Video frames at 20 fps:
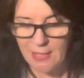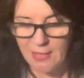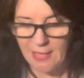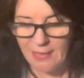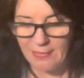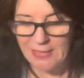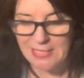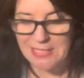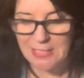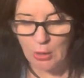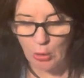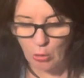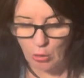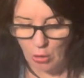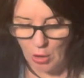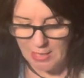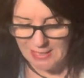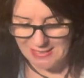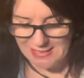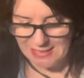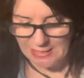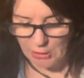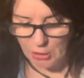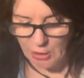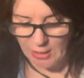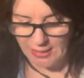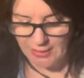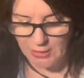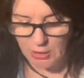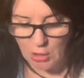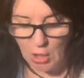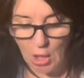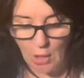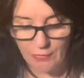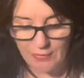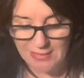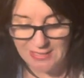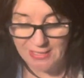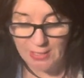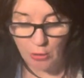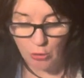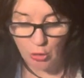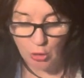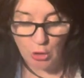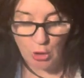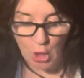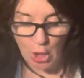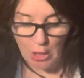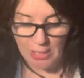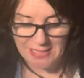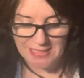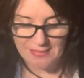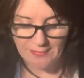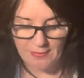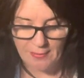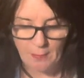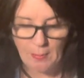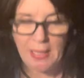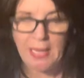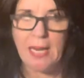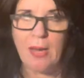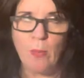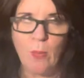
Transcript: this little cross stitch thing is called the Stitchers RSVP.